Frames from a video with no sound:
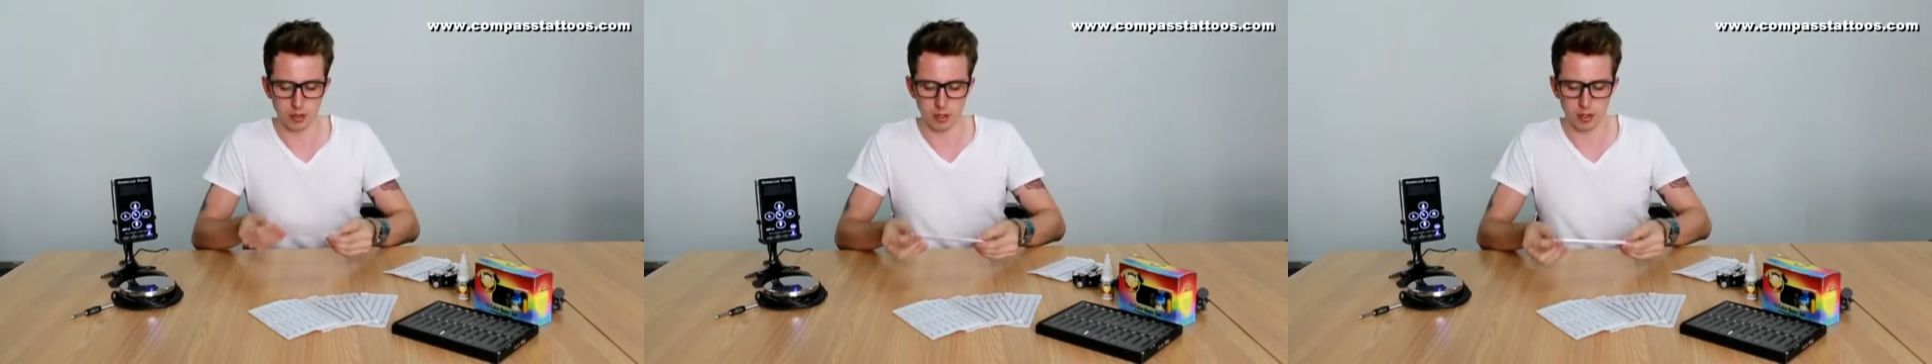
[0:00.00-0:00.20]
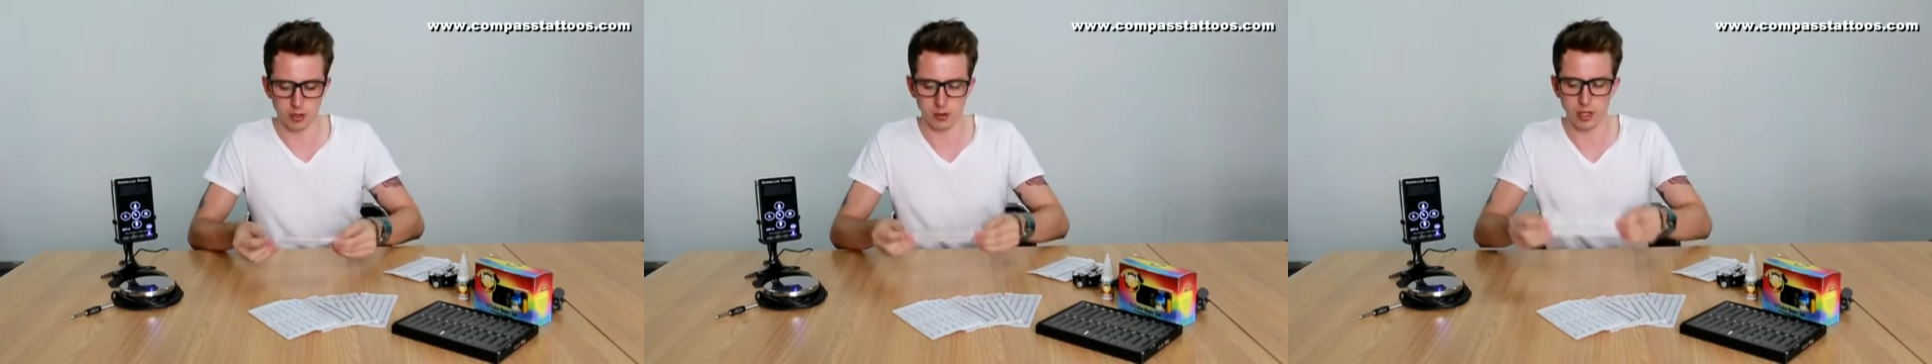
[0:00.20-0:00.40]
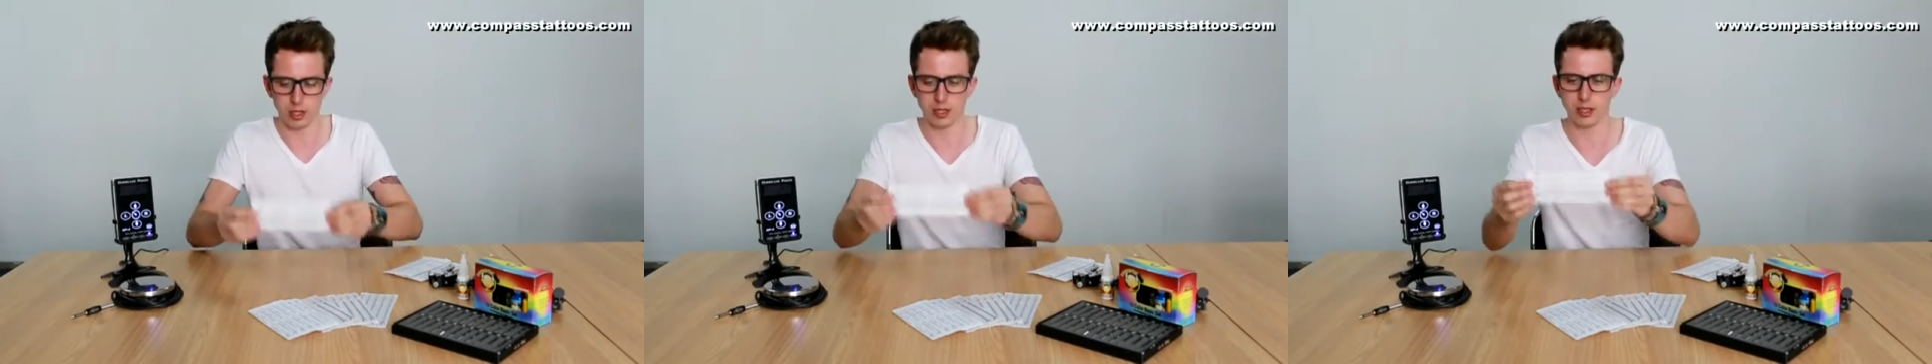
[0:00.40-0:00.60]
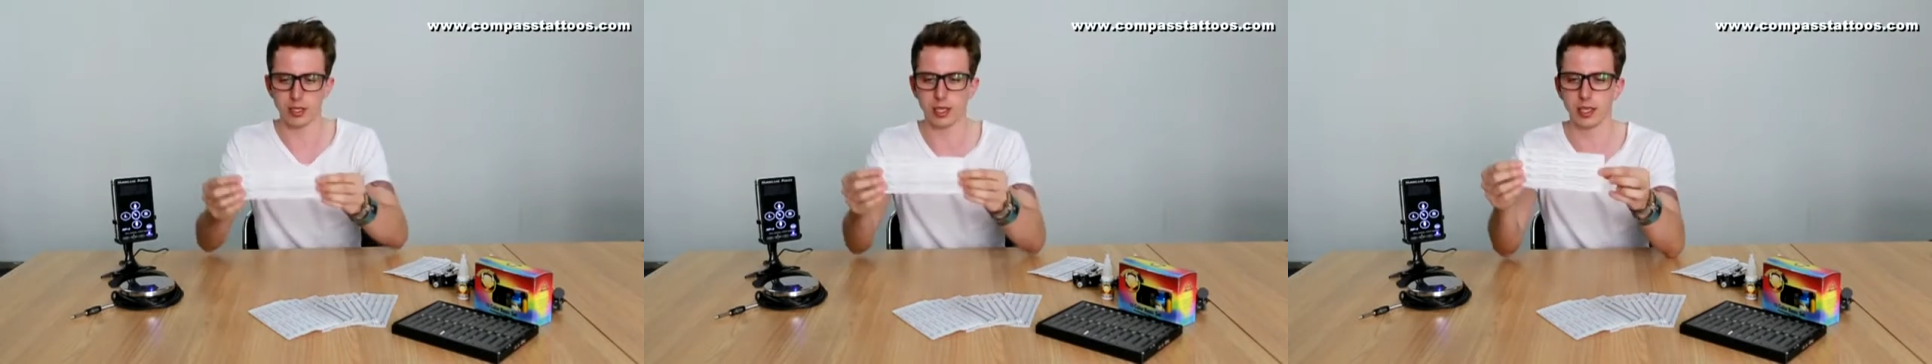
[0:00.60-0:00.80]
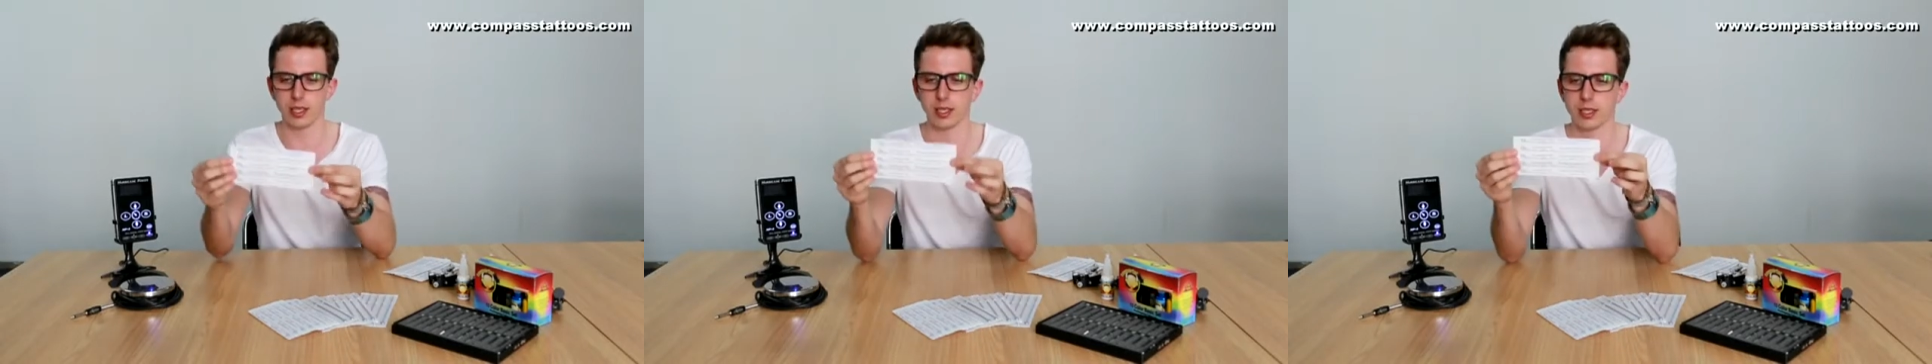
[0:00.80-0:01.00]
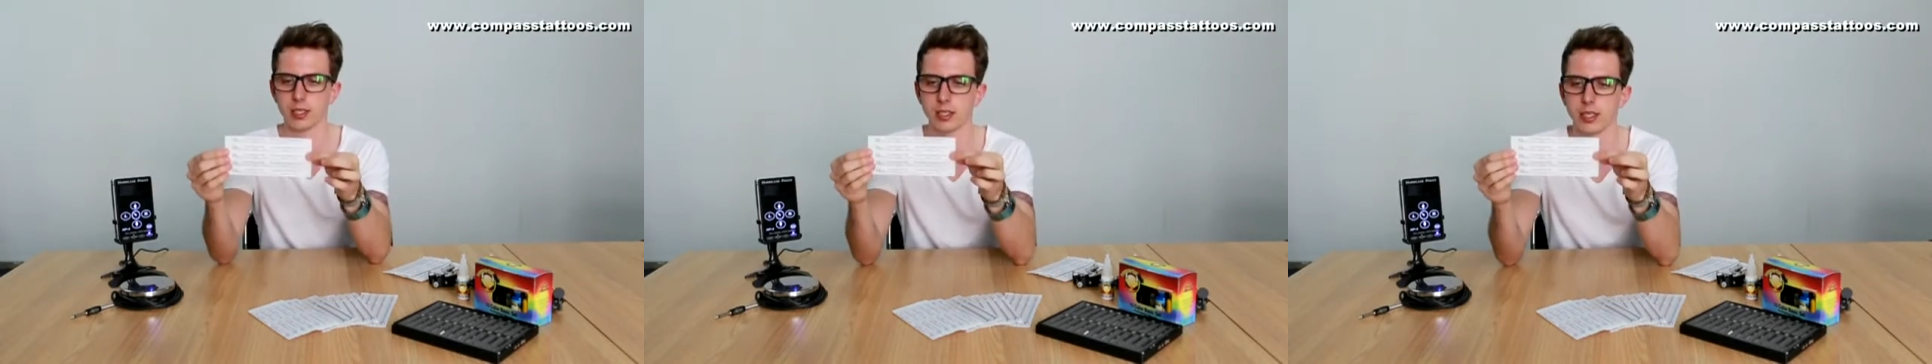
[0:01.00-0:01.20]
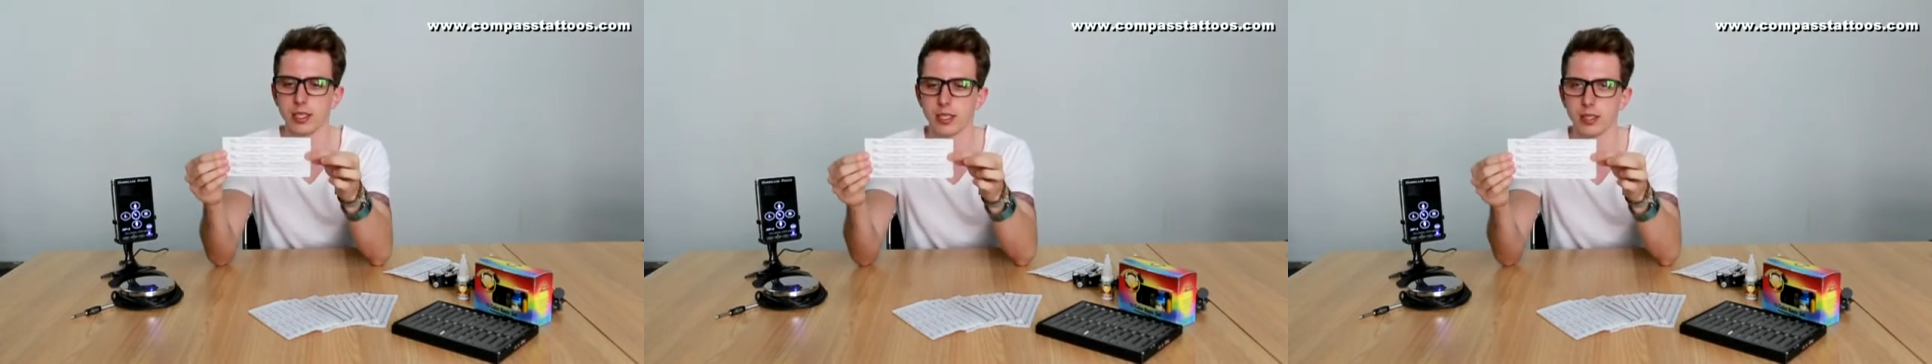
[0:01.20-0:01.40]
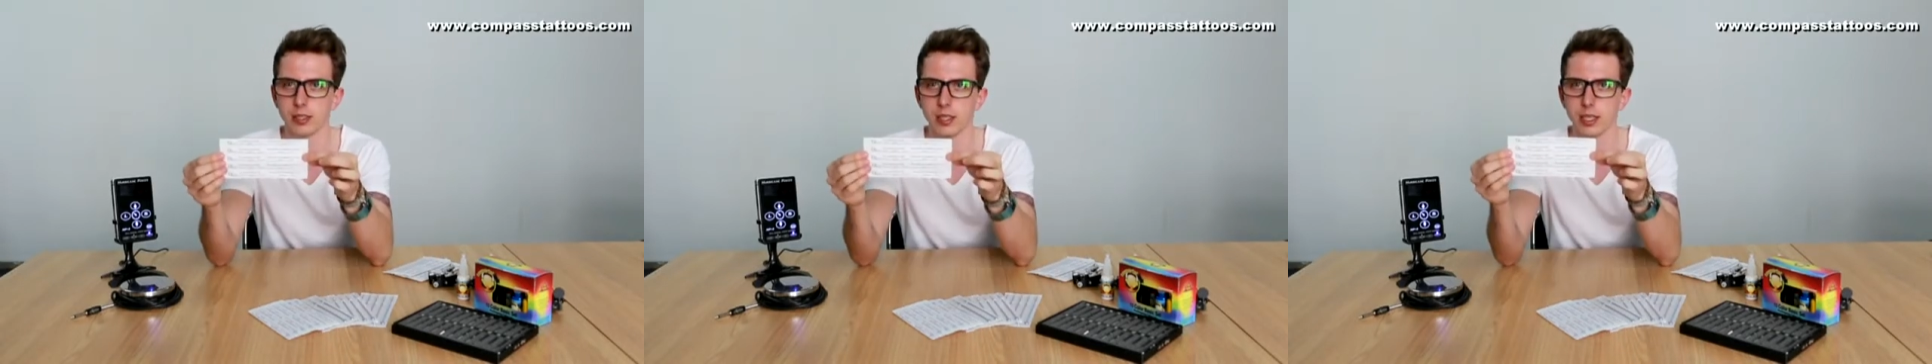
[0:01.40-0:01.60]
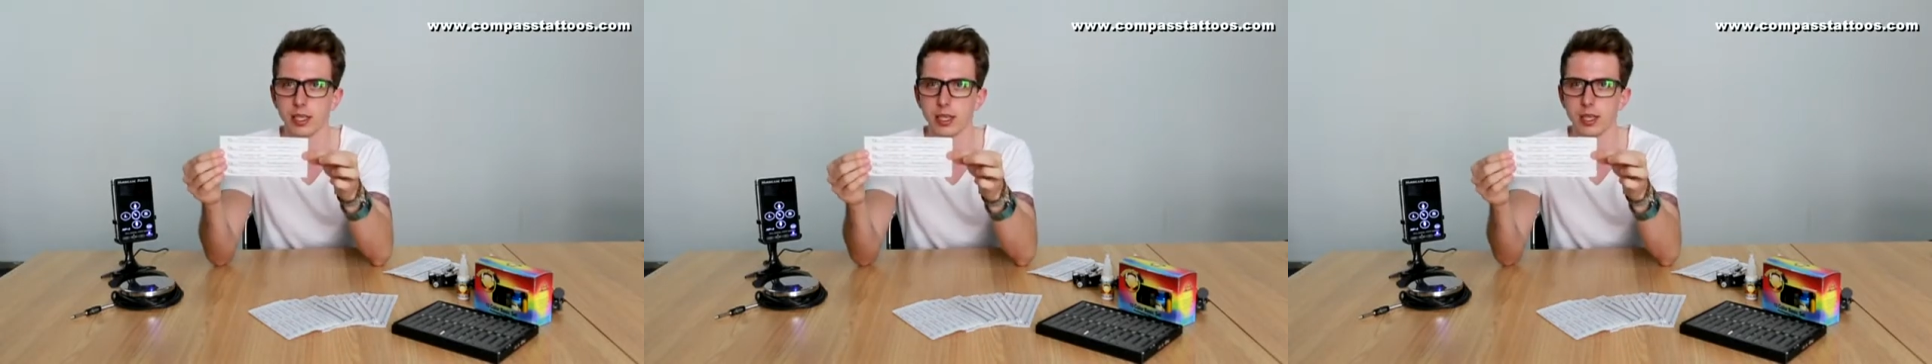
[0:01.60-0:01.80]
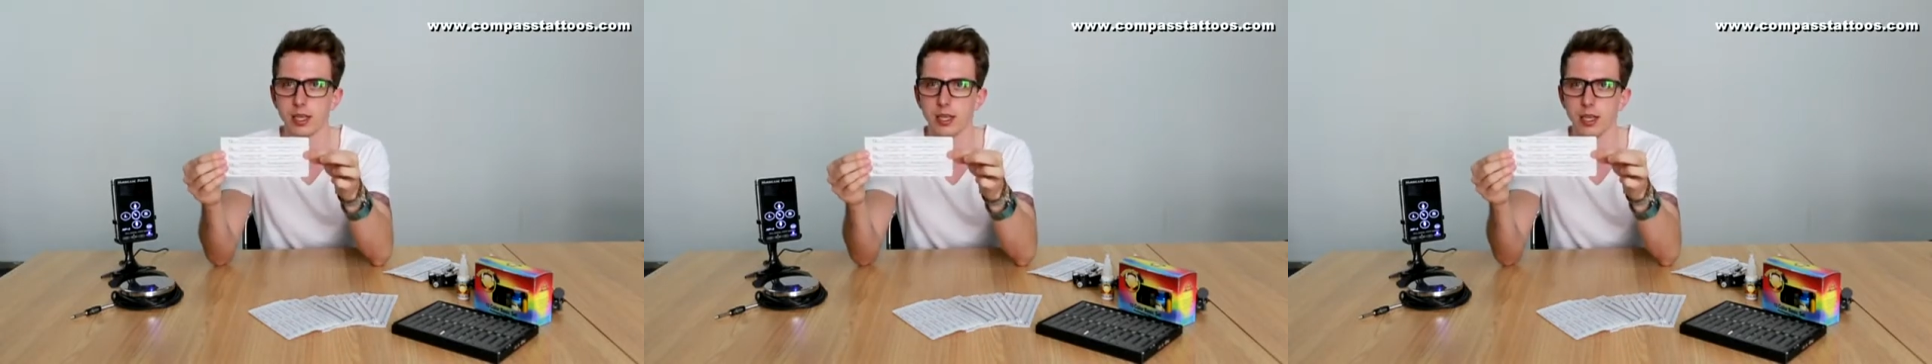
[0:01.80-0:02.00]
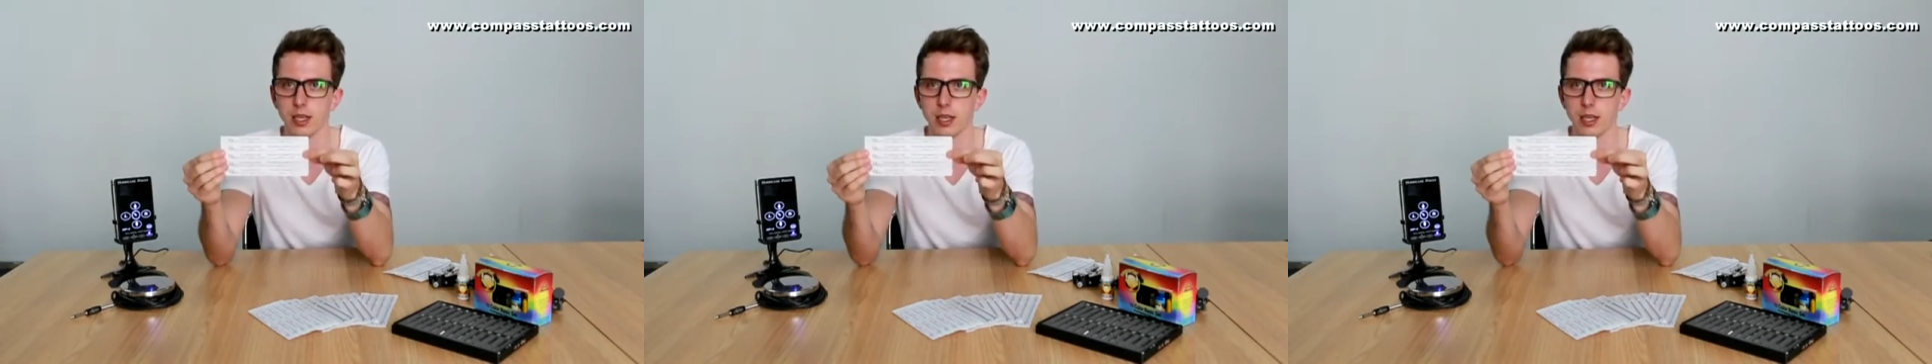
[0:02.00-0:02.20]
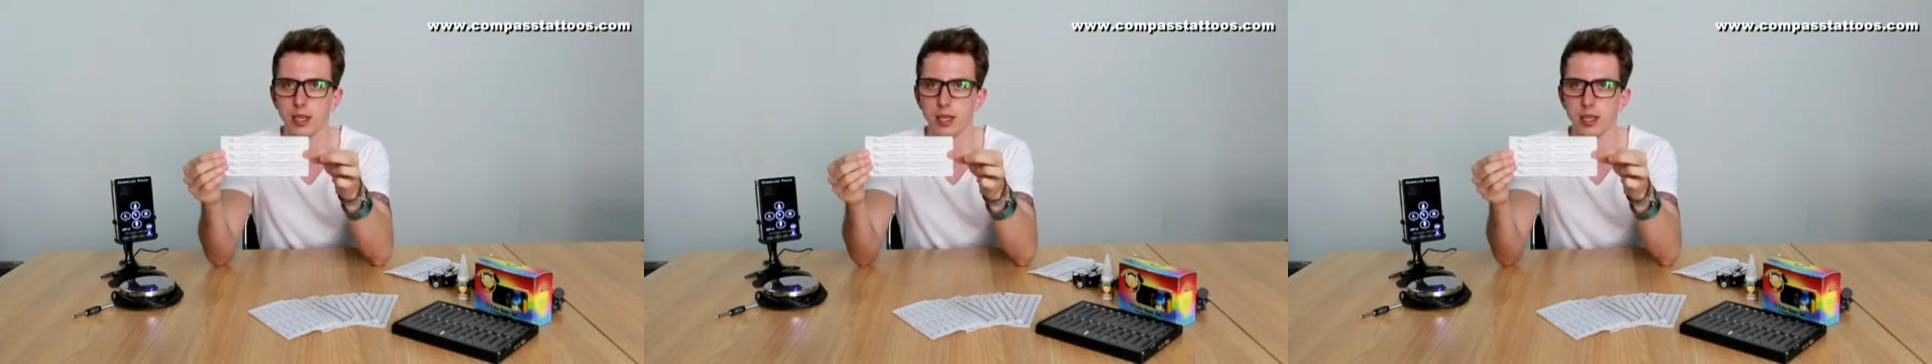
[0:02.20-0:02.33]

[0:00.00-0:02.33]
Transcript: So let's take this needle here.